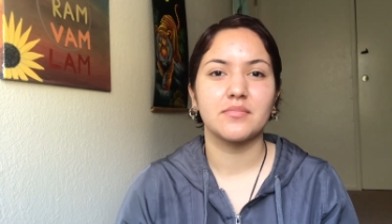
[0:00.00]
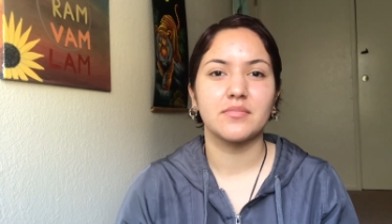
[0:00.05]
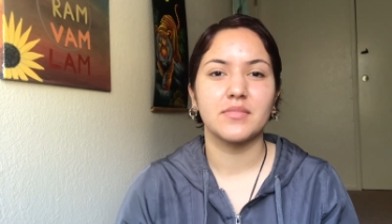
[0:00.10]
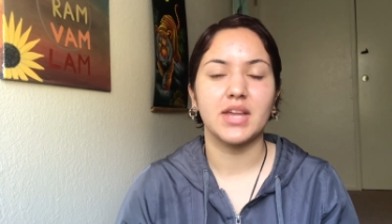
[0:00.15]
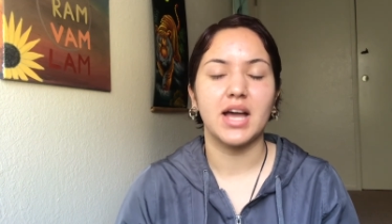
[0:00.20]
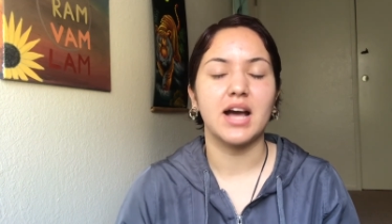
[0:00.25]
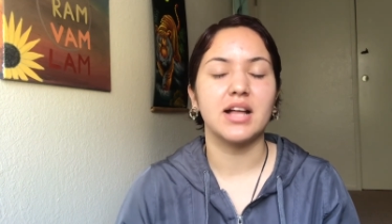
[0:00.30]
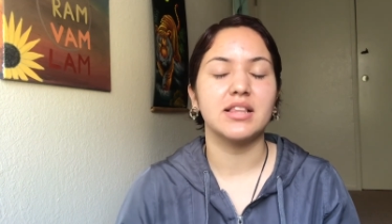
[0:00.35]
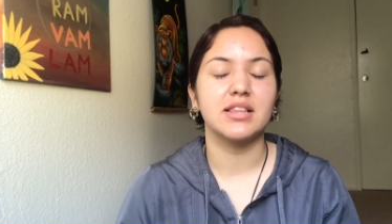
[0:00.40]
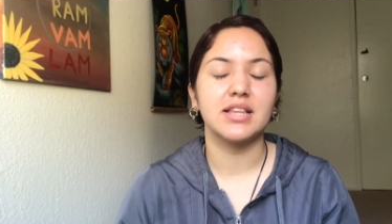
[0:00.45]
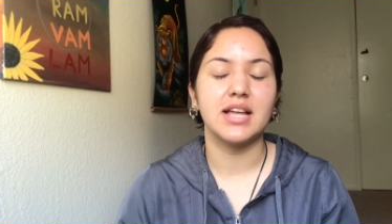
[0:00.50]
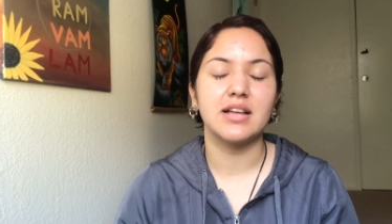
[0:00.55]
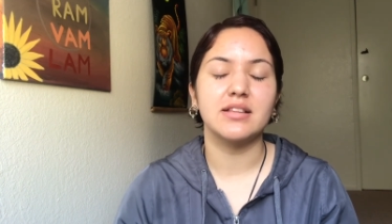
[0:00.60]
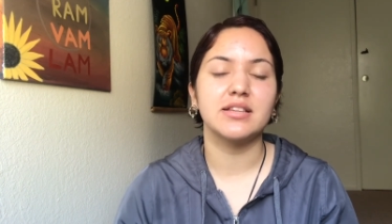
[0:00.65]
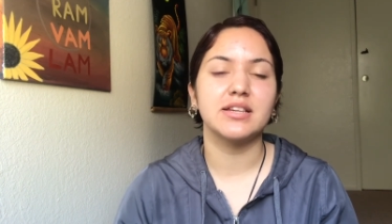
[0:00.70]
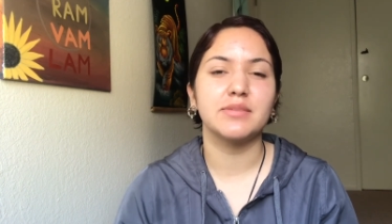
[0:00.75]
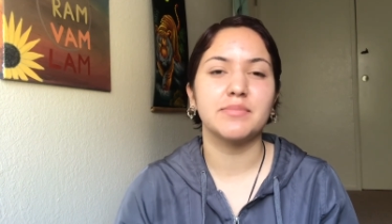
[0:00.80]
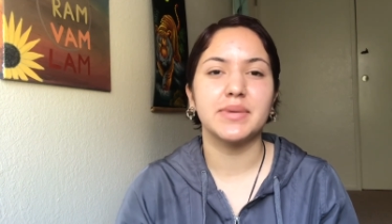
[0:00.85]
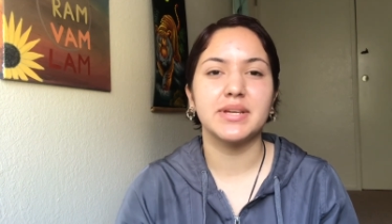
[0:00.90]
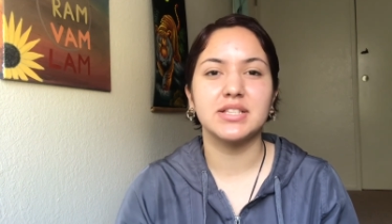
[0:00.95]
I'll, I'll
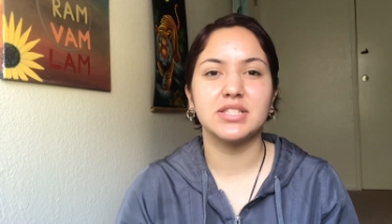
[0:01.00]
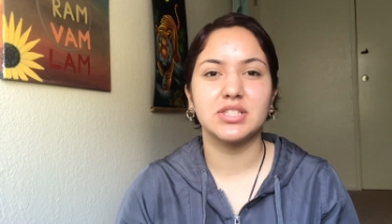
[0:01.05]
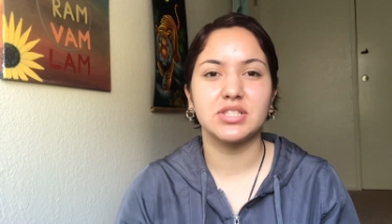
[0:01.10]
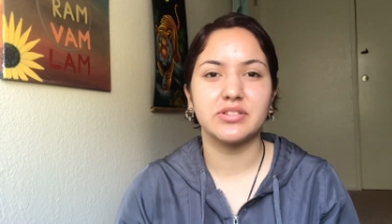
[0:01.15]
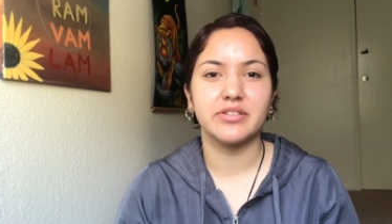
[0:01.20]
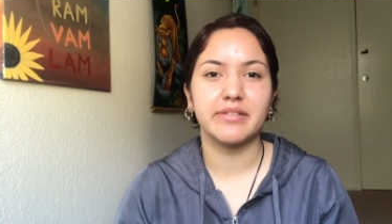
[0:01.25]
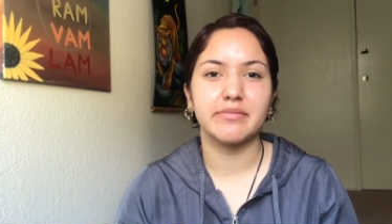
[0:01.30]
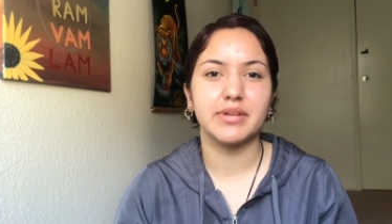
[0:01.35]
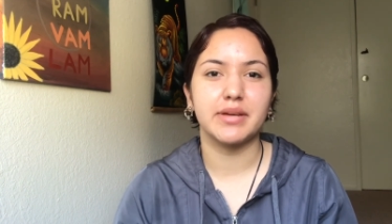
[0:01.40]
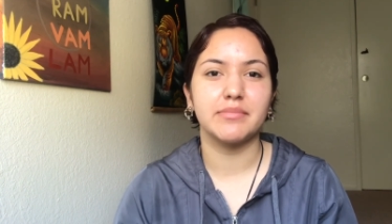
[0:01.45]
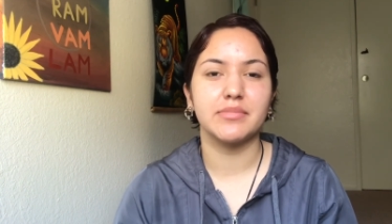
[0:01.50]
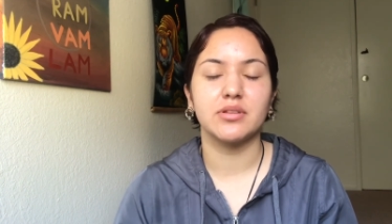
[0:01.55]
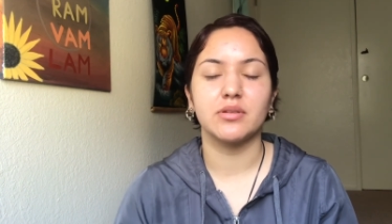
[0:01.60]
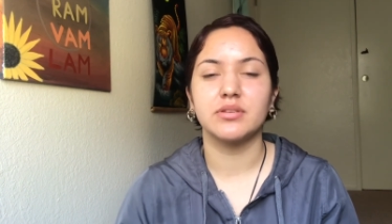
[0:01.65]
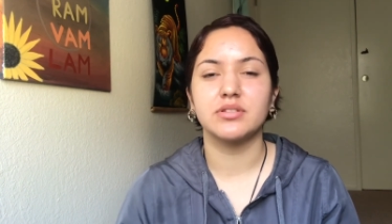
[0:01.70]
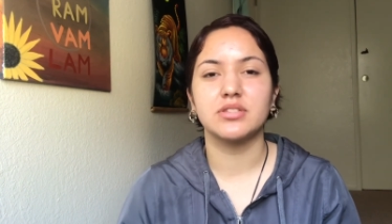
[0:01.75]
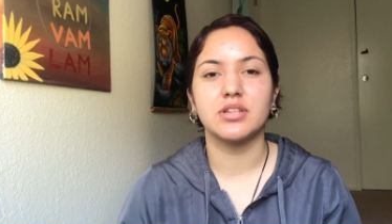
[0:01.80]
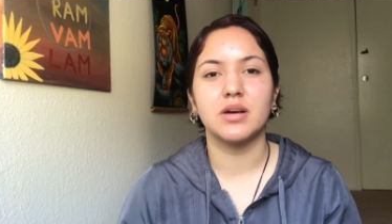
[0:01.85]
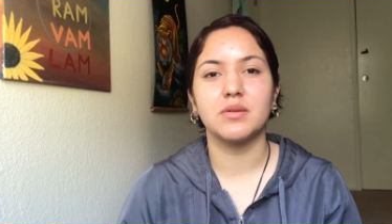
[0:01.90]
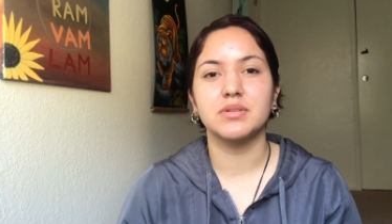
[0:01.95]
link my Instagram down below.
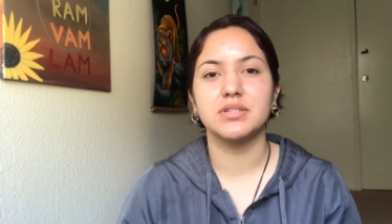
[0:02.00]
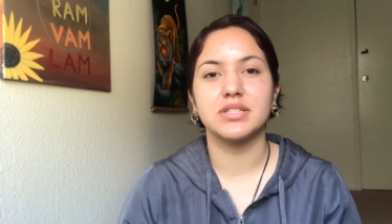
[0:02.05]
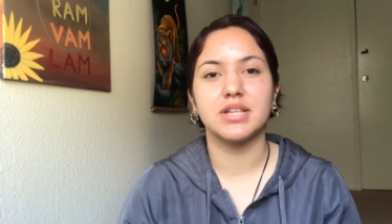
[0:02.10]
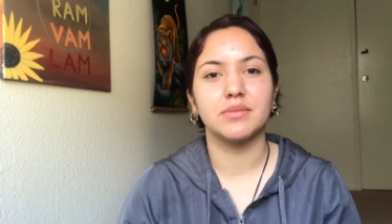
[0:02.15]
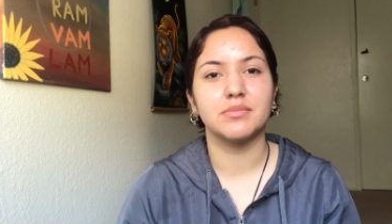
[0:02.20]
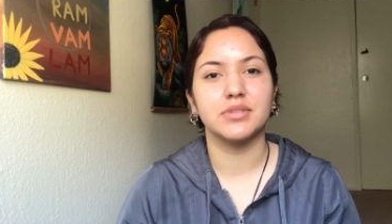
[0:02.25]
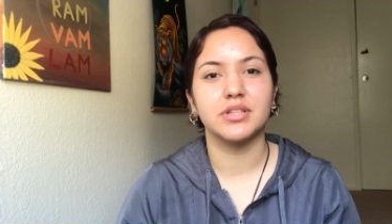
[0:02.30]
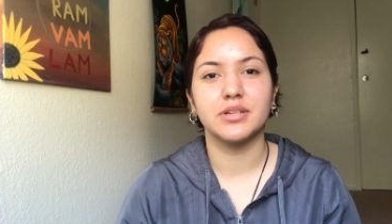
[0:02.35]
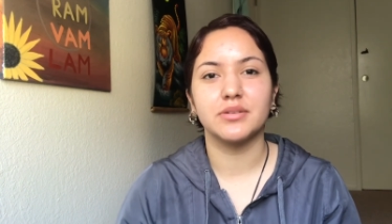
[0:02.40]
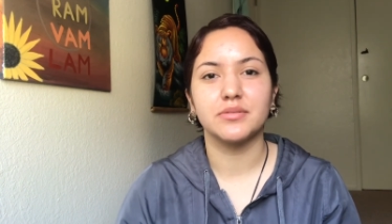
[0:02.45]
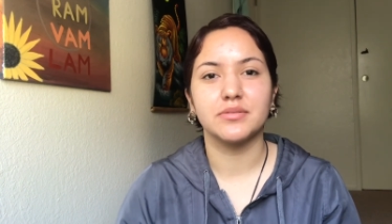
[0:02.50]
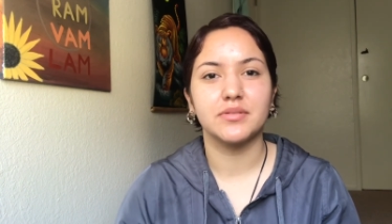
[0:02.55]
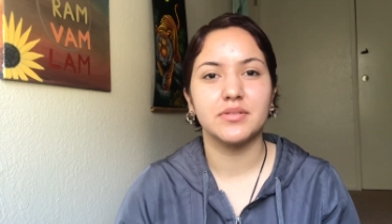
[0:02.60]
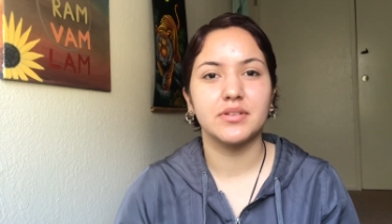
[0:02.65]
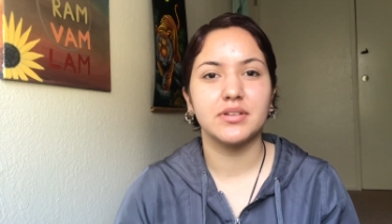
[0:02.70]
It's always down below.